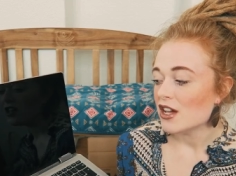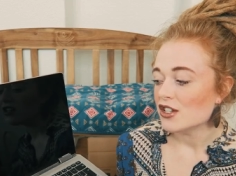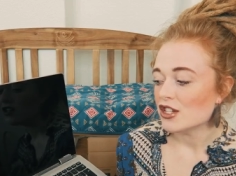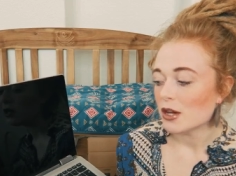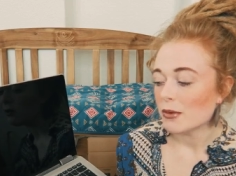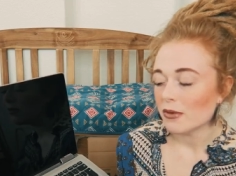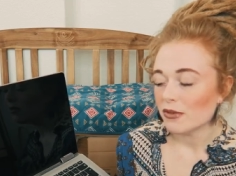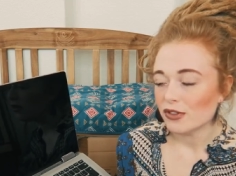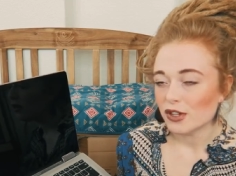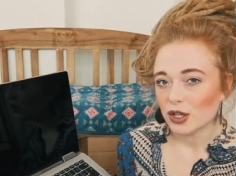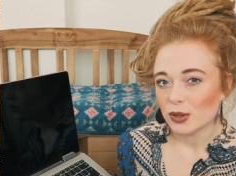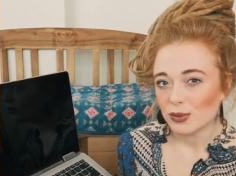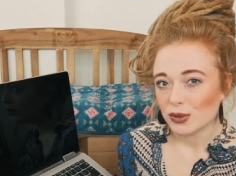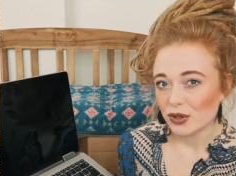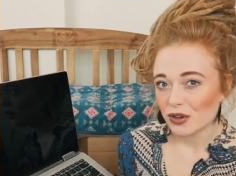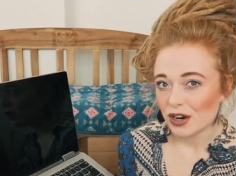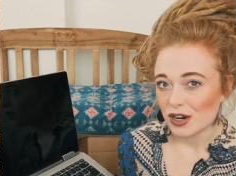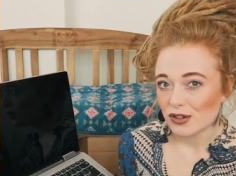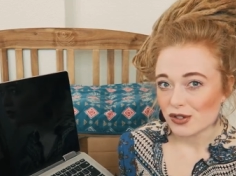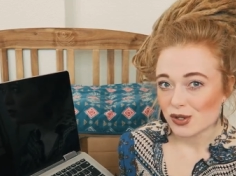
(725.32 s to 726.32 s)
some of the
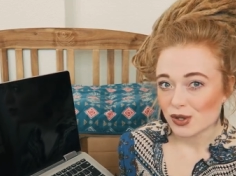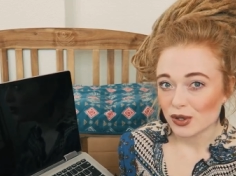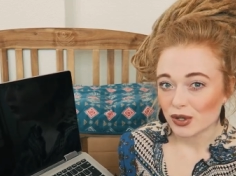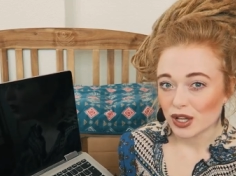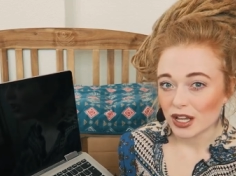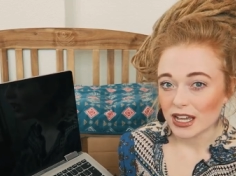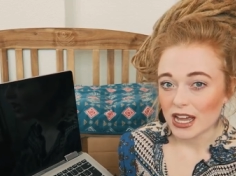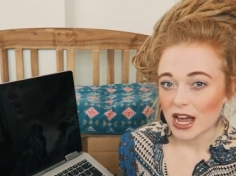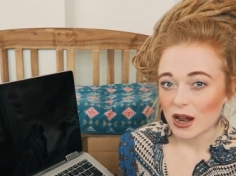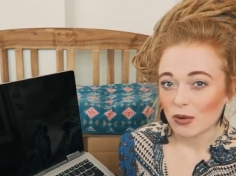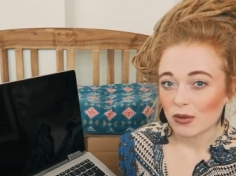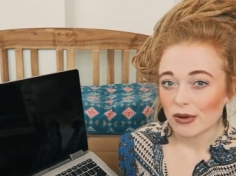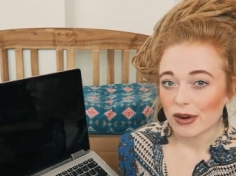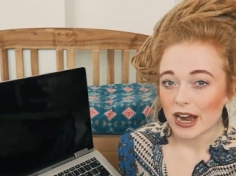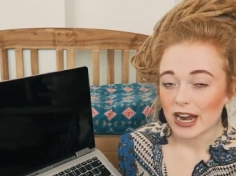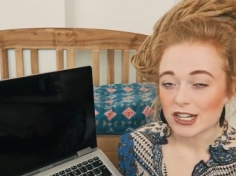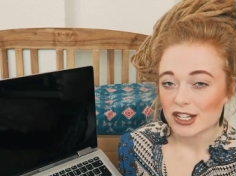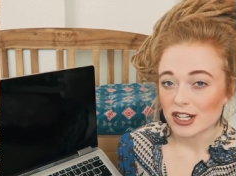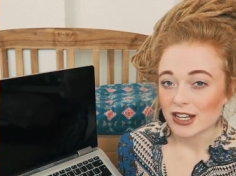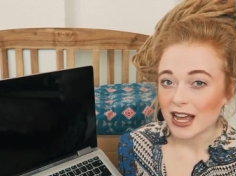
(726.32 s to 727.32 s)
computer I was looking at were
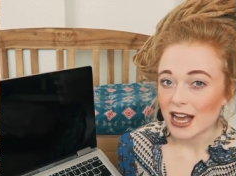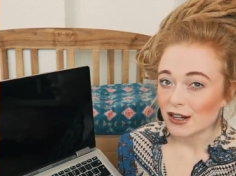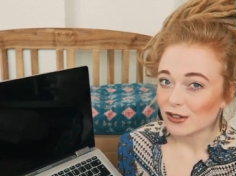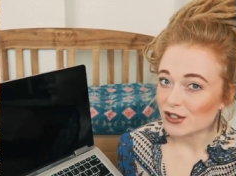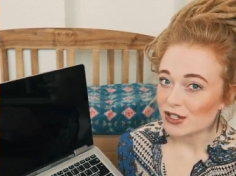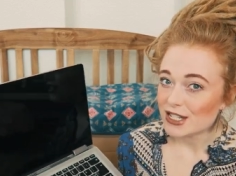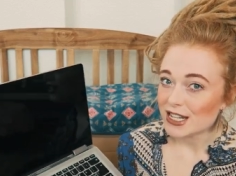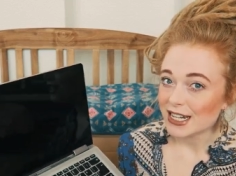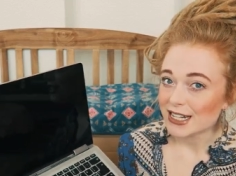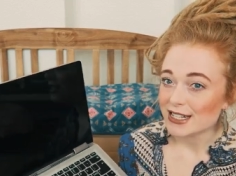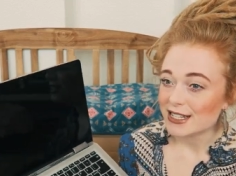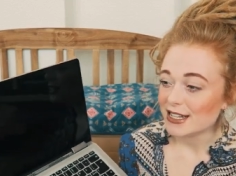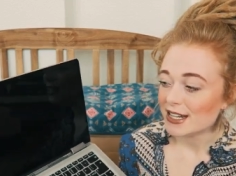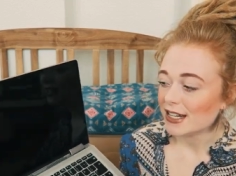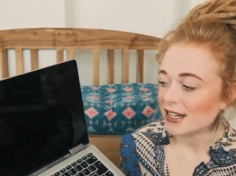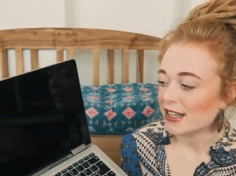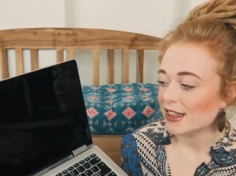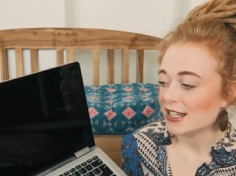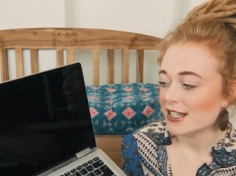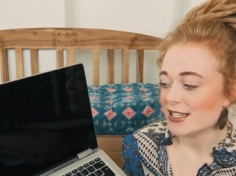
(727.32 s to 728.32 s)
actually
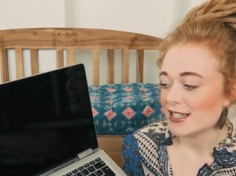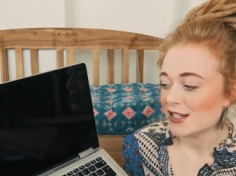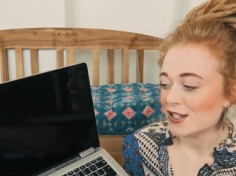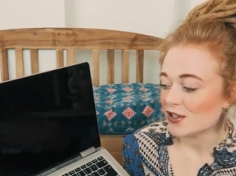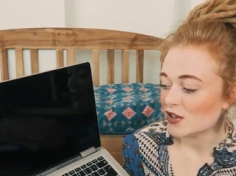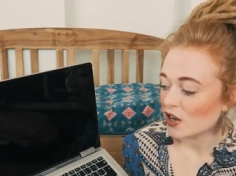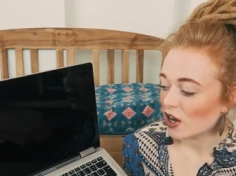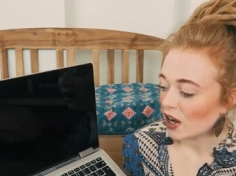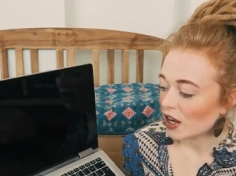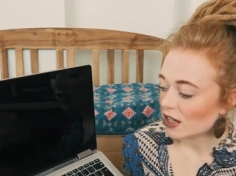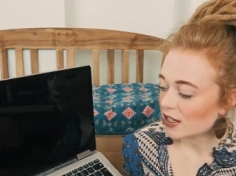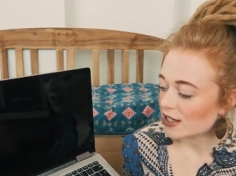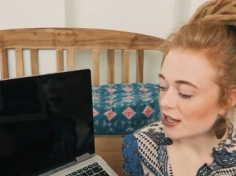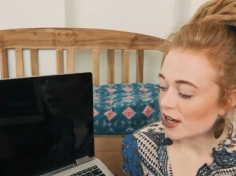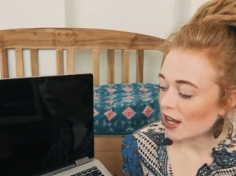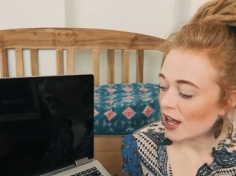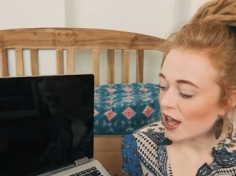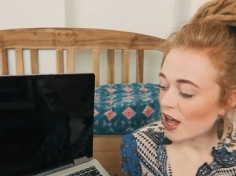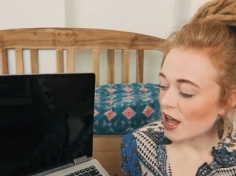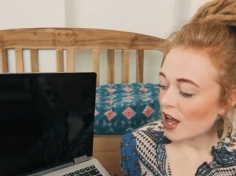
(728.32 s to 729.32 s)
outdated this is not
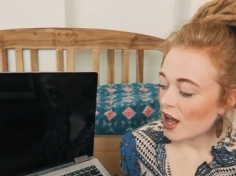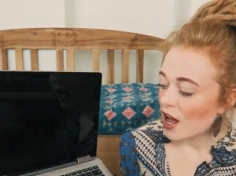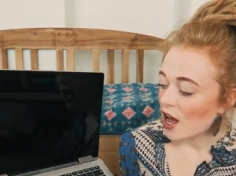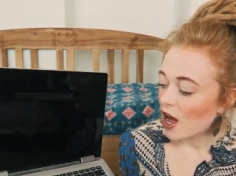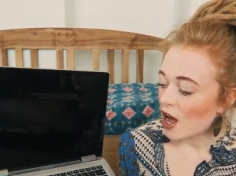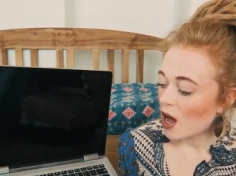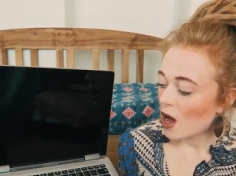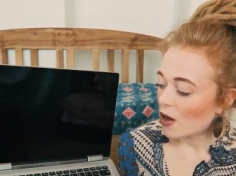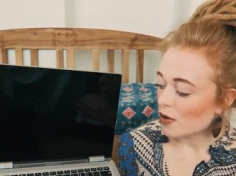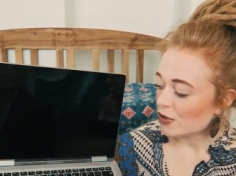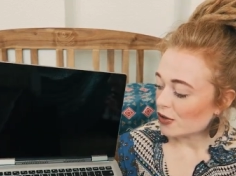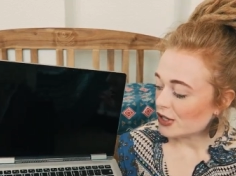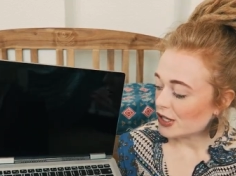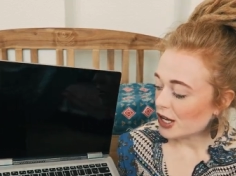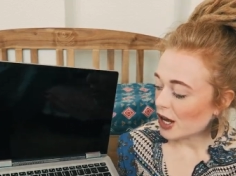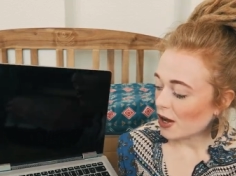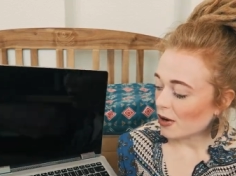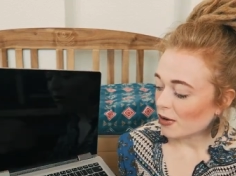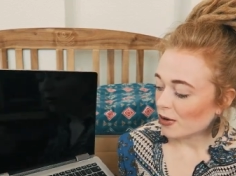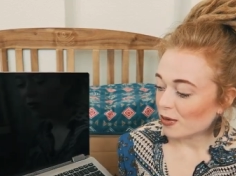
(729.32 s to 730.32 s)

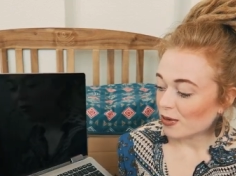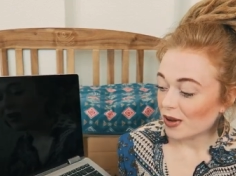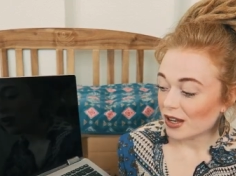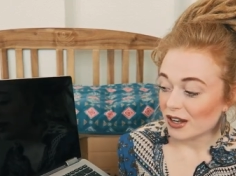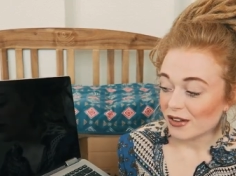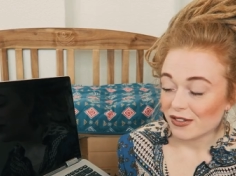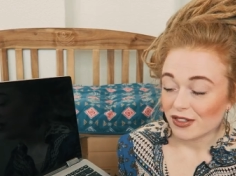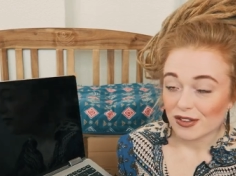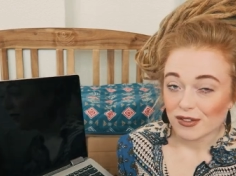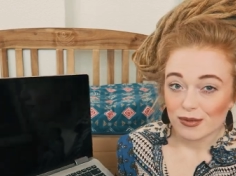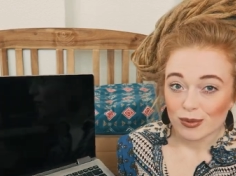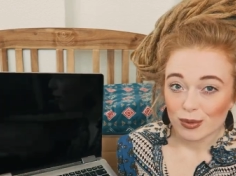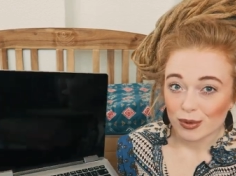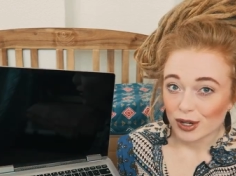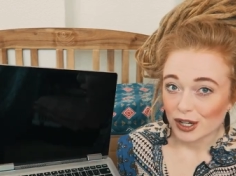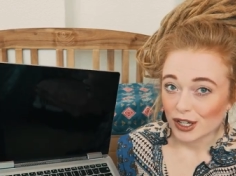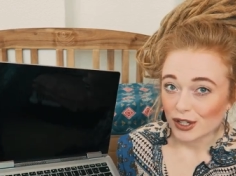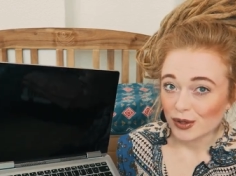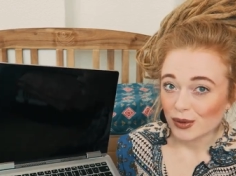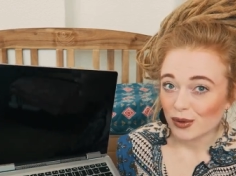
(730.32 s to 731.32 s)
also one of the
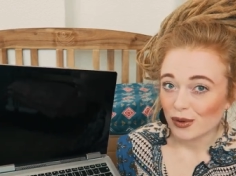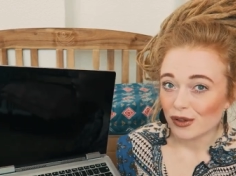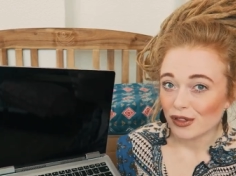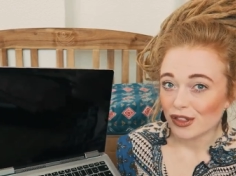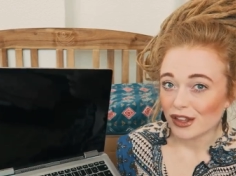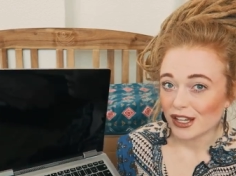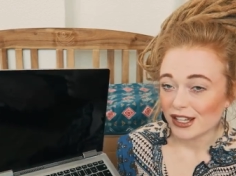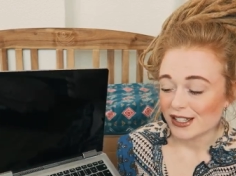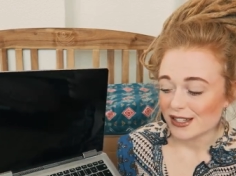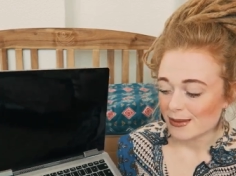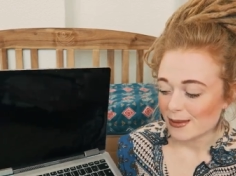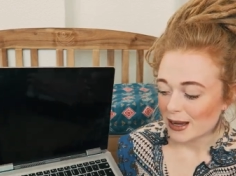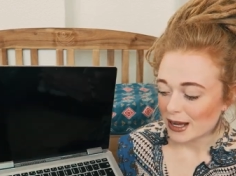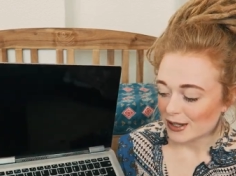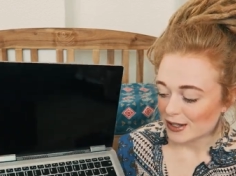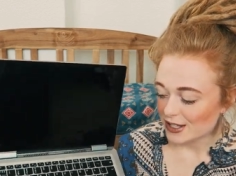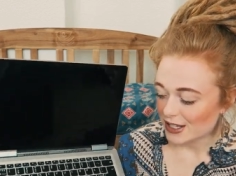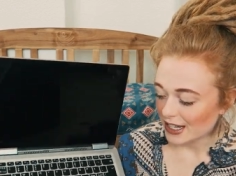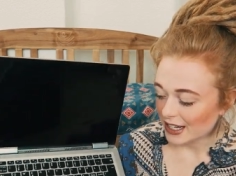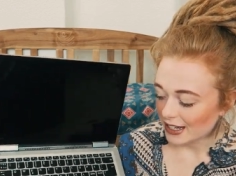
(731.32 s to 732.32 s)
really cool things
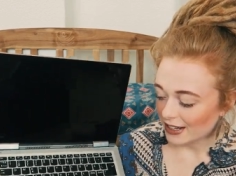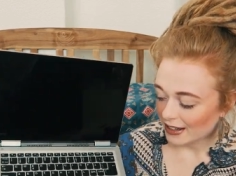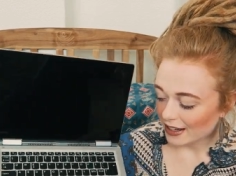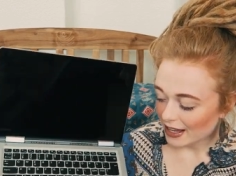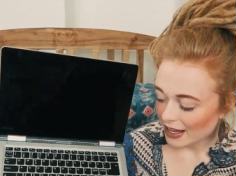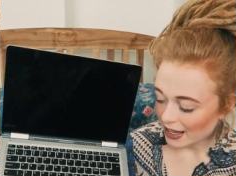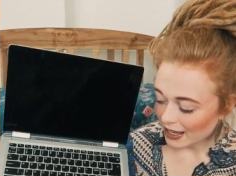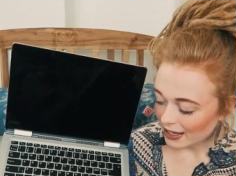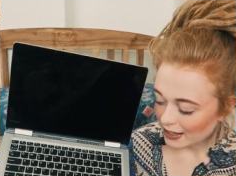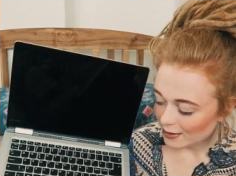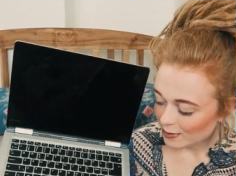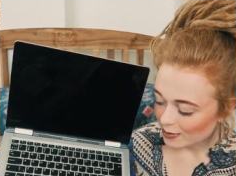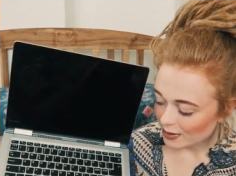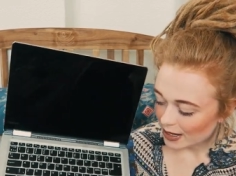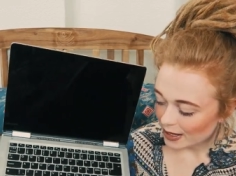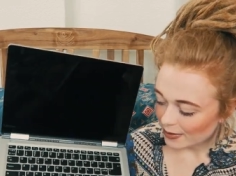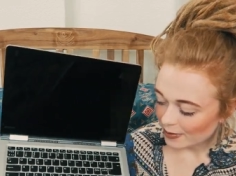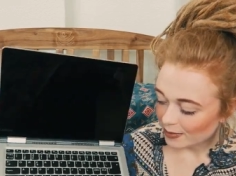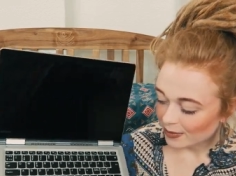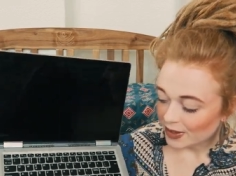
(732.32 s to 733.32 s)
about it hey
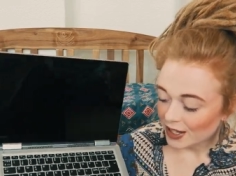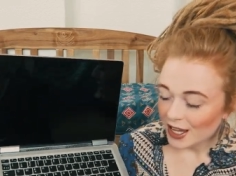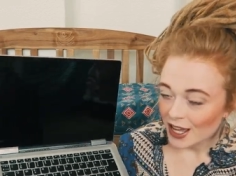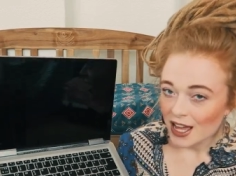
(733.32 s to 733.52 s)
Luna